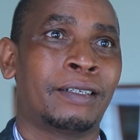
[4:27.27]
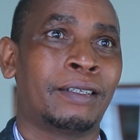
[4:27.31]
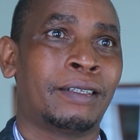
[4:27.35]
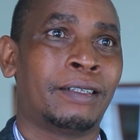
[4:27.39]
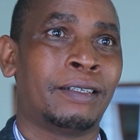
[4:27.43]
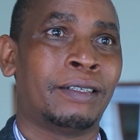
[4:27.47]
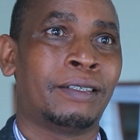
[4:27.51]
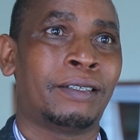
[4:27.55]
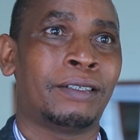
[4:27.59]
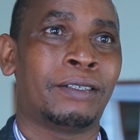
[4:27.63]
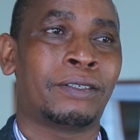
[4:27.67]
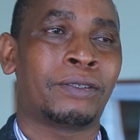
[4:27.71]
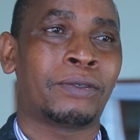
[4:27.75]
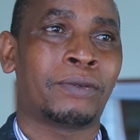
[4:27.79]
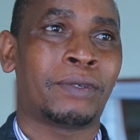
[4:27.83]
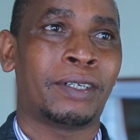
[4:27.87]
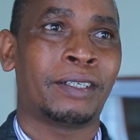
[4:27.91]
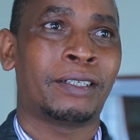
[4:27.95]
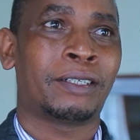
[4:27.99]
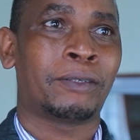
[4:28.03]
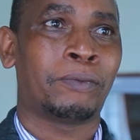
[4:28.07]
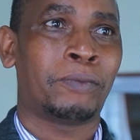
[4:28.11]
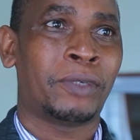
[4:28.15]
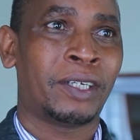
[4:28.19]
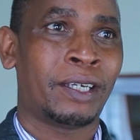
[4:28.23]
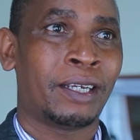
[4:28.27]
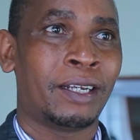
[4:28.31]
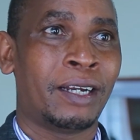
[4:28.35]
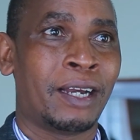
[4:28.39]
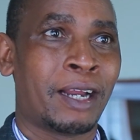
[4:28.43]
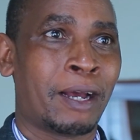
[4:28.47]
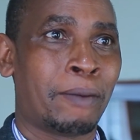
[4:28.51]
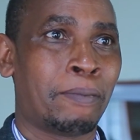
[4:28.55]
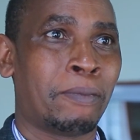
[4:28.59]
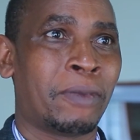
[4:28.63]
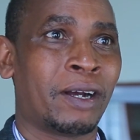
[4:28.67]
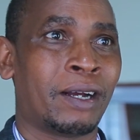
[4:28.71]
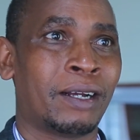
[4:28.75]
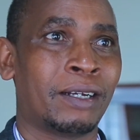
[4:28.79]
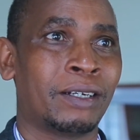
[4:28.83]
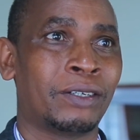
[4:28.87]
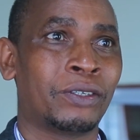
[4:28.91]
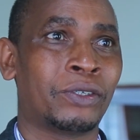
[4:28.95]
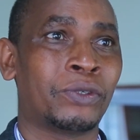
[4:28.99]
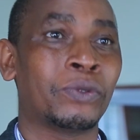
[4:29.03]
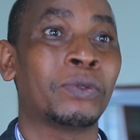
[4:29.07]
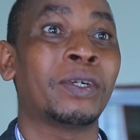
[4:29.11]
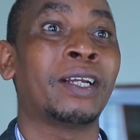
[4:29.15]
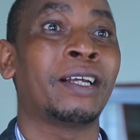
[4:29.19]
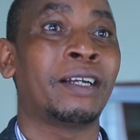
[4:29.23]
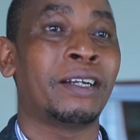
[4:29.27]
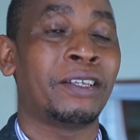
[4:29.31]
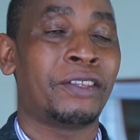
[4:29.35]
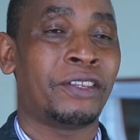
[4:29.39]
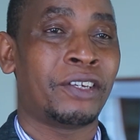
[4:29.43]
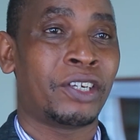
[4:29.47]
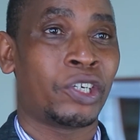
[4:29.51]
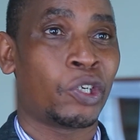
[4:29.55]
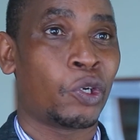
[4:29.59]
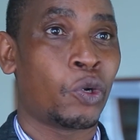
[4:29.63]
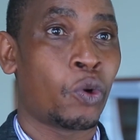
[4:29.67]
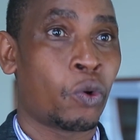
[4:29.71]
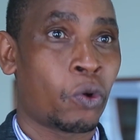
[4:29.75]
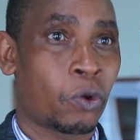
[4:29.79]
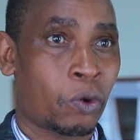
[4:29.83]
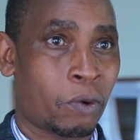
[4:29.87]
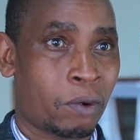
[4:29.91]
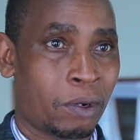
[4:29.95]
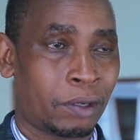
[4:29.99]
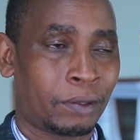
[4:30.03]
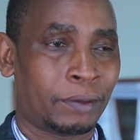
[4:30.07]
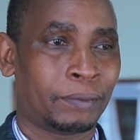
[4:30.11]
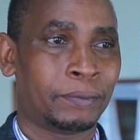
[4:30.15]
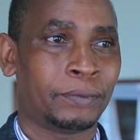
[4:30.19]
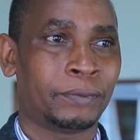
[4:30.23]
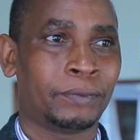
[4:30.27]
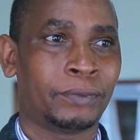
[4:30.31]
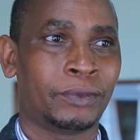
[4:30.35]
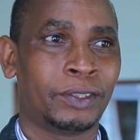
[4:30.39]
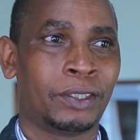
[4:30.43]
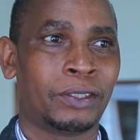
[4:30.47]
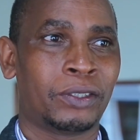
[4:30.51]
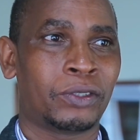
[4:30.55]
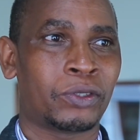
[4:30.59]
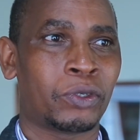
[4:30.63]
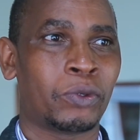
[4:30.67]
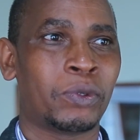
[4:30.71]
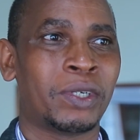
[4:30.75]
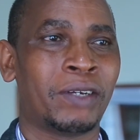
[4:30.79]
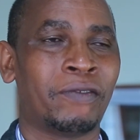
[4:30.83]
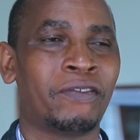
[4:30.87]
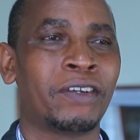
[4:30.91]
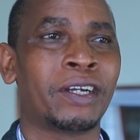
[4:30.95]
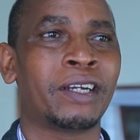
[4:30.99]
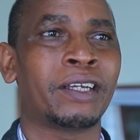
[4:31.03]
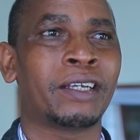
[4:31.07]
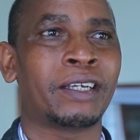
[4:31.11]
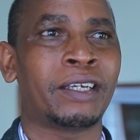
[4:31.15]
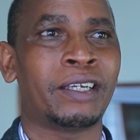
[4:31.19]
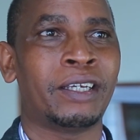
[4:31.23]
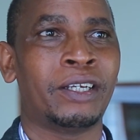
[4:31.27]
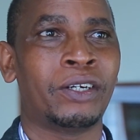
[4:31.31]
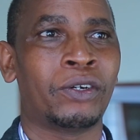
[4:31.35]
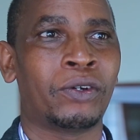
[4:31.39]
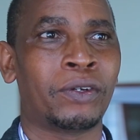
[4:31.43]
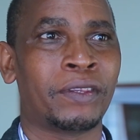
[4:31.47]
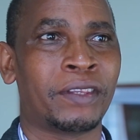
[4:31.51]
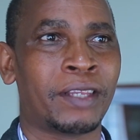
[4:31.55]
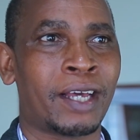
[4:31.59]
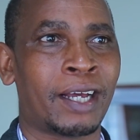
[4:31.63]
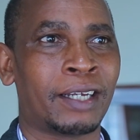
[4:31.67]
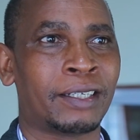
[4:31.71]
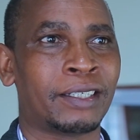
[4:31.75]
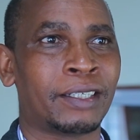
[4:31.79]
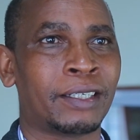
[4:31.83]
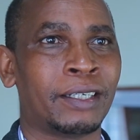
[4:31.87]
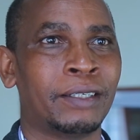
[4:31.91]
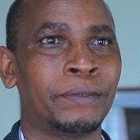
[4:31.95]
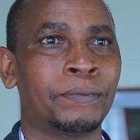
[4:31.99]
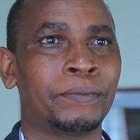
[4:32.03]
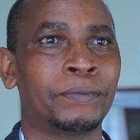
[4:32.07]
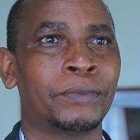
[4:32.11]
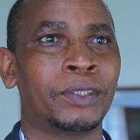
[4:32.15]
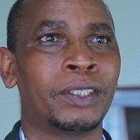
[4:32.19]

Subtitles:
This is quite a big number should anything go wrong. So we are very keen on that.